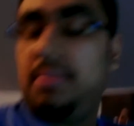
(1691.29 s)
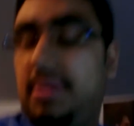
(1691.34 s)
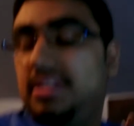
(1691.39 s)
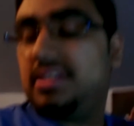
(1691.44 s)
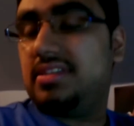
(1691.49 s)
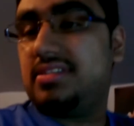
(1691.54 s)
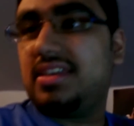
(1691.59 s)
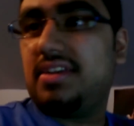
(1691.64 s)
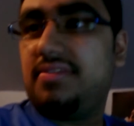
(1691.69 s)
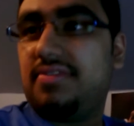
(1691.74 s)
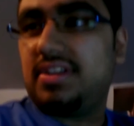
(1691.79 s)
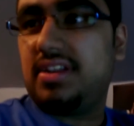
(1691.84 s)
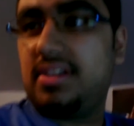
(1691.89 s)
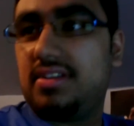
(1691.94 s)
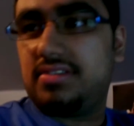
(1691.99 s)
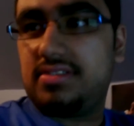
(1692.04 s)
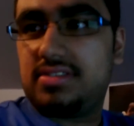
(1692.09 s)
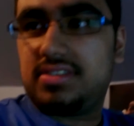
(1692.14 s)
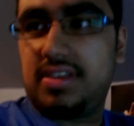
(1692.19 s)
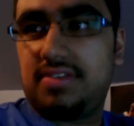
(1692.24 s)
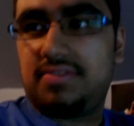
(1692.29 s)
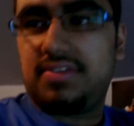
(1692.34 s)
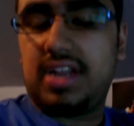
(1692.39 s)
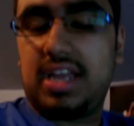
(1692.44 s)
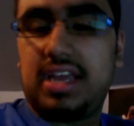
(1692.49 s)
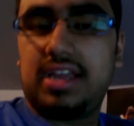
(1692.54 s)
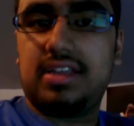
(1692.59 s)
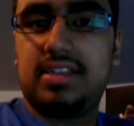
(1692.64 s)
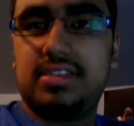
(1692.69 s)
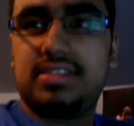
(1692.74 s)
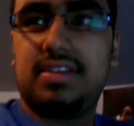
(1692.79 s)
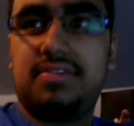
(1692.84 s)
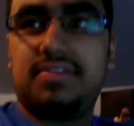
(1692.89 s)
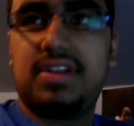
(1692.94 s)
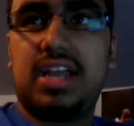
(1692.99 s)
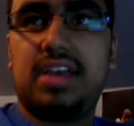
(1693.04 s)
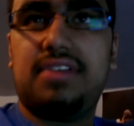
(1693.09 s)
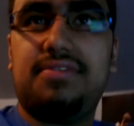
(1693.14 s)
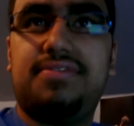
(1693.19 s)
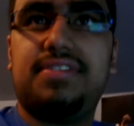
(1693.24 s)
the
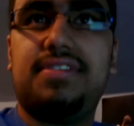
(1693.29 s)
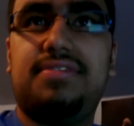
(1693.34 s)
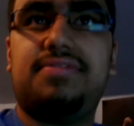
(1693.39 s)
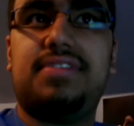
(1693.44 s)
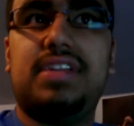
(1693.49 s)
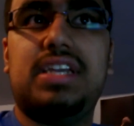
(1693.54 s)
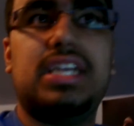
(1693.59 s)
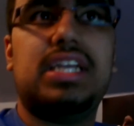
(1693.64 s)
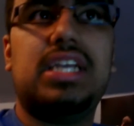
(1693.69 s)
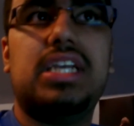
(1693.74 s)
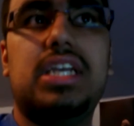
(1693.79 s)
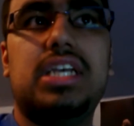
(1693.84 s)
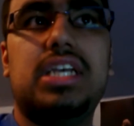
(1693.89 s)
7950